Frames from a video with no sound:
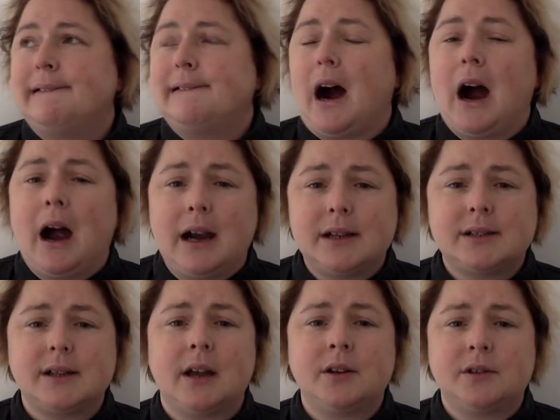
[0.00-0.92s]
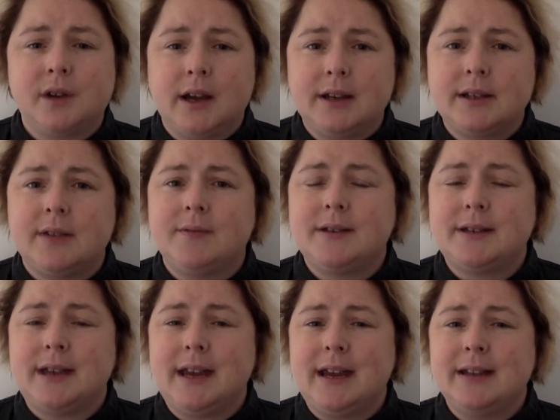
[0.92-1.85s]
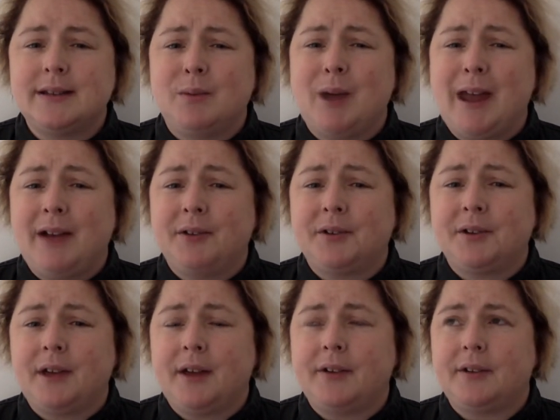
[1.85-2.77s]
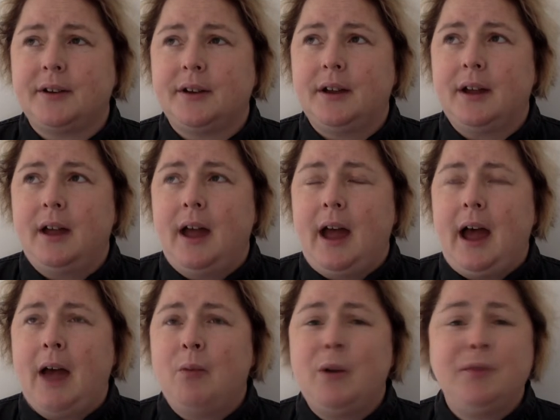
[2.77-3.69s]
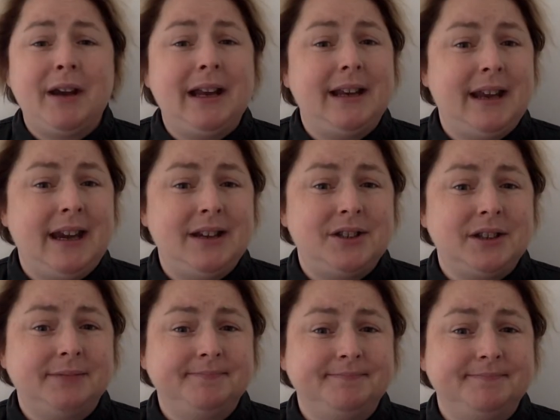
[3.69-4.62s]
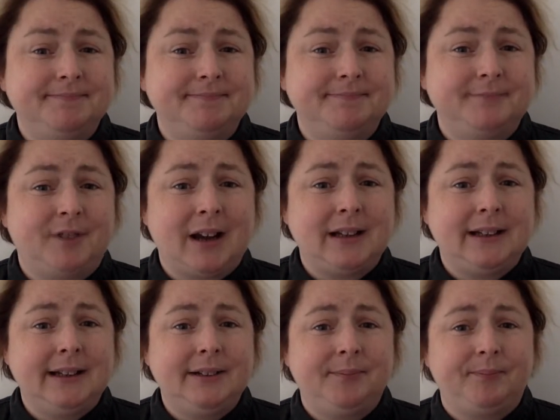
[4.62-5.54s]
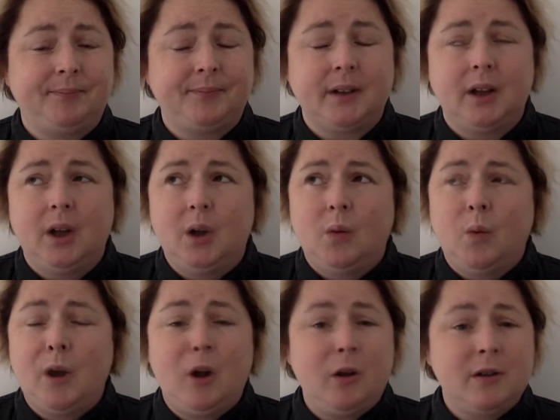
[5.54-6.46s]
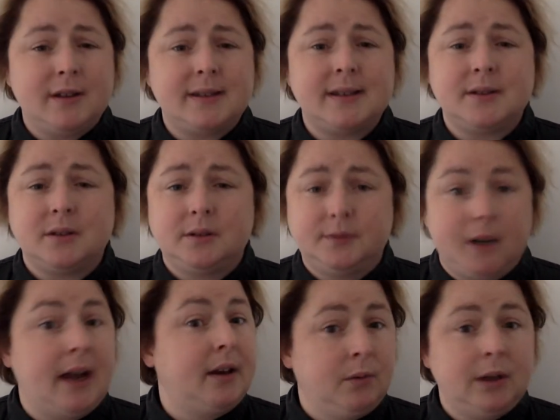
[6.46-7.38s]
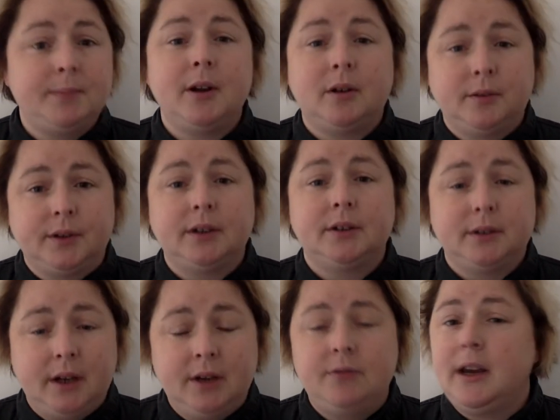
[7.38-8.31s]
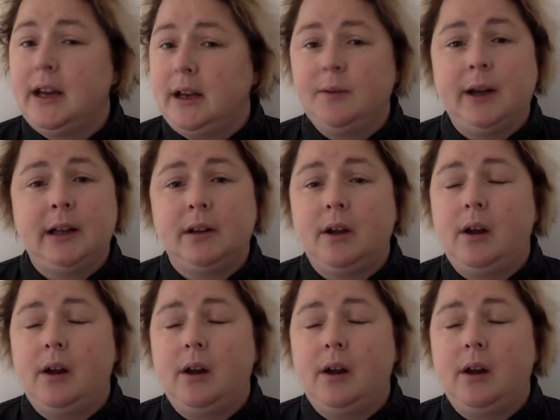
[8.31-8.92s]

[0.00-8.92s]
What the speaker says: Art and creativity is a way out of that. And we really need you, frankly. When all this is over, and it will be over, it really will,